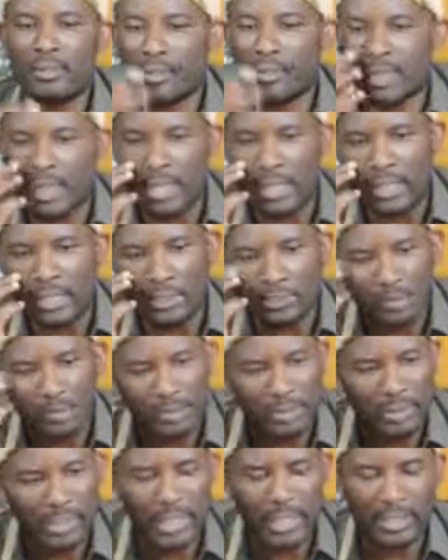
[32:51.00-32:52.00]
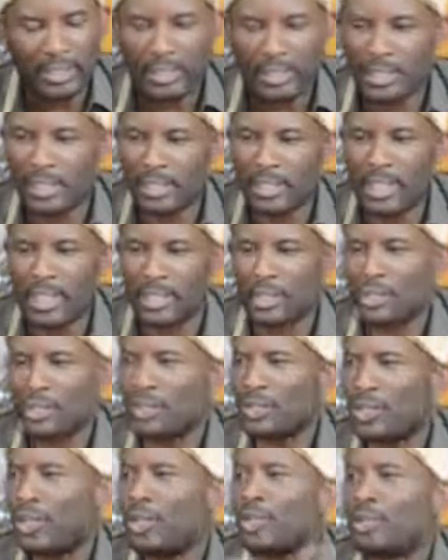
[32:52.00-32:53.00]
thing, like this truck
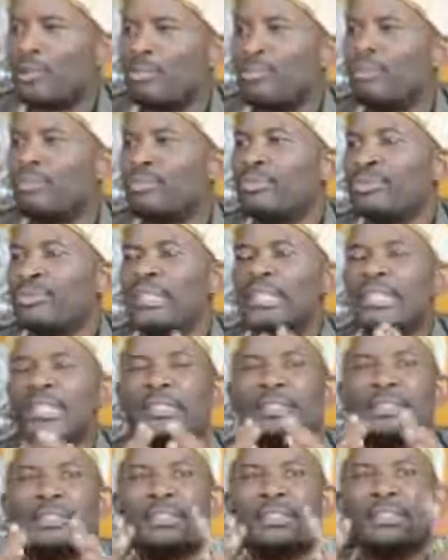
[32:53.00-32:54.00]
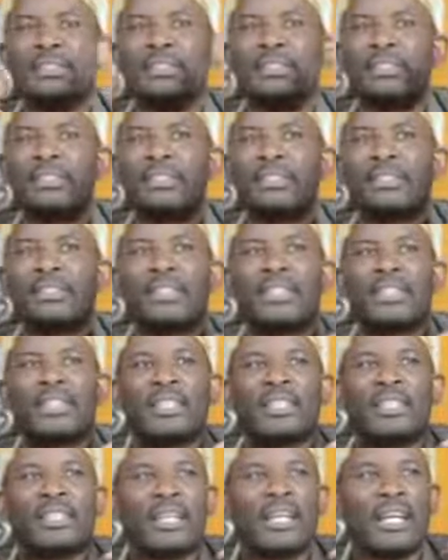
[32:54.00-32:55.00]
stop, and
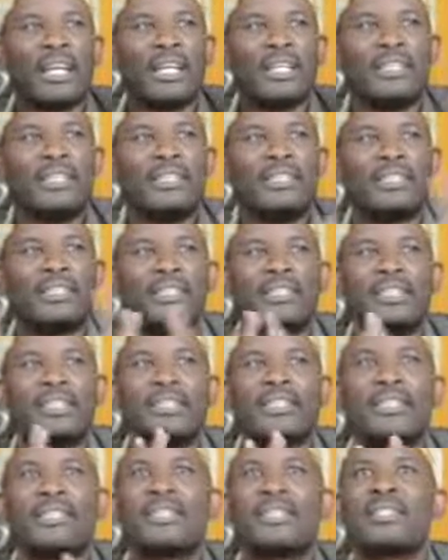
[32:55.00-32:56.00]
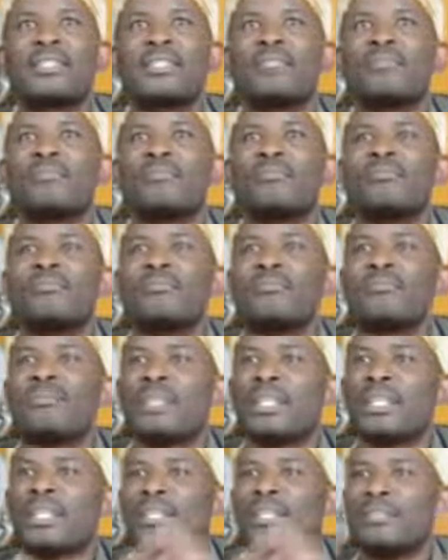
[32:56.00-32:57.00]
I had this
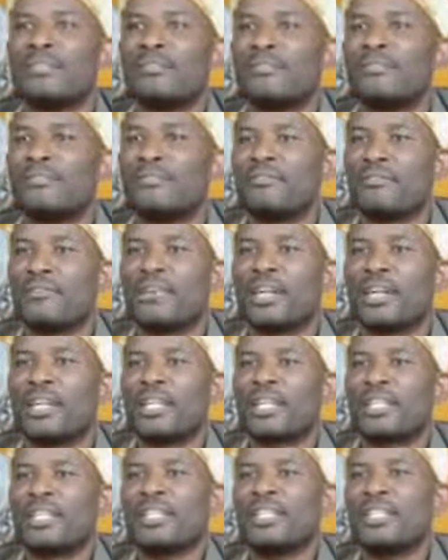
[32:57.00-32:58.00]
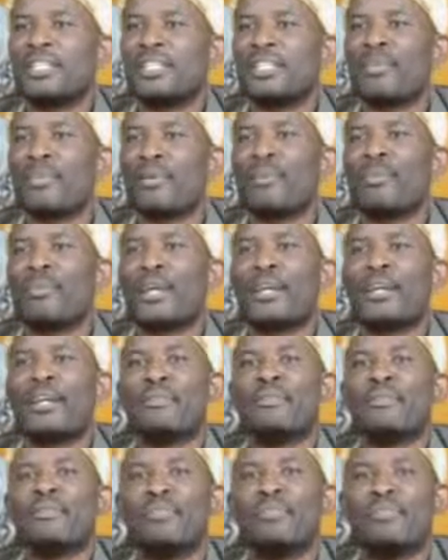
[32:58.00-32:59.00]
massive organization whereby
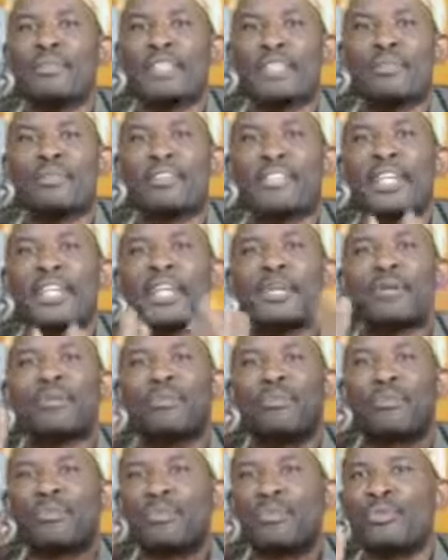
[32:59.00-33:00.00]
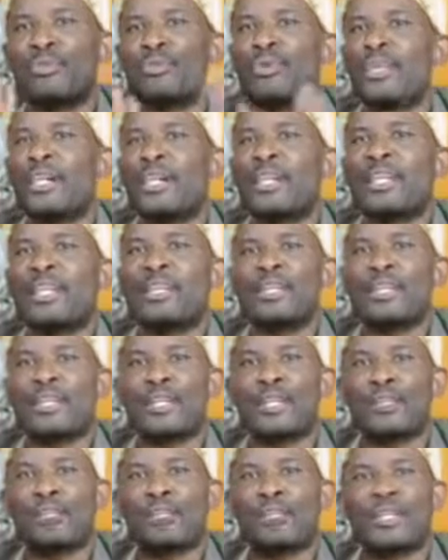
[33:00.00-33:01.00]
I'm lifting up poor and
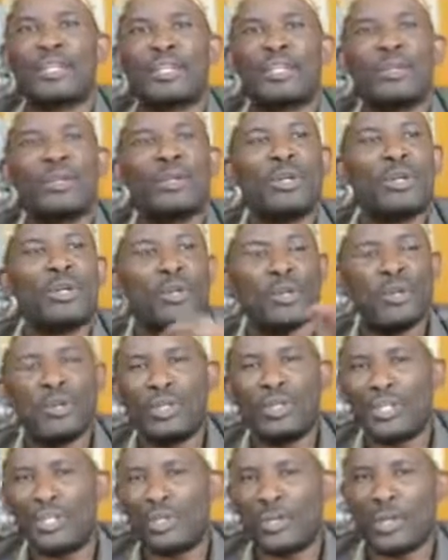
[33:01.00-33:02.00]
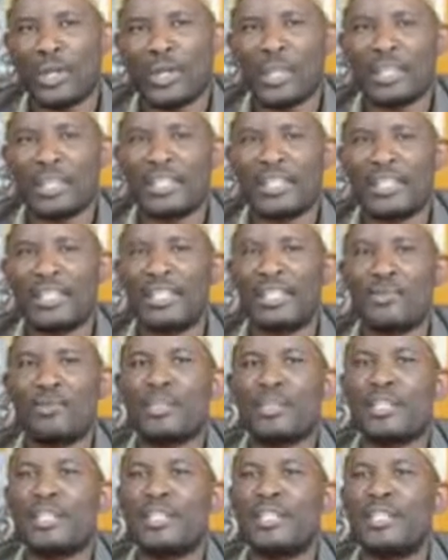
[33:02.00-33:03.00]
helping all these organizations,
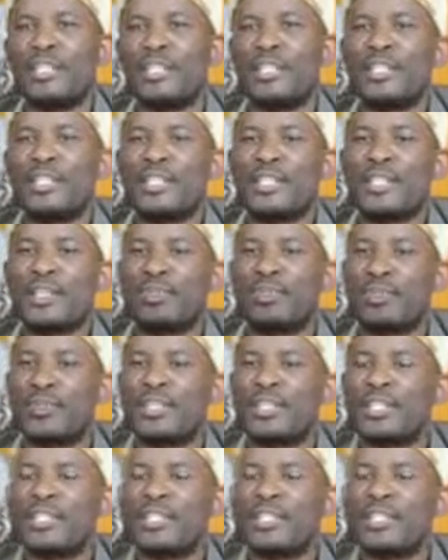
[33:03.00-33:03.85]
especially sports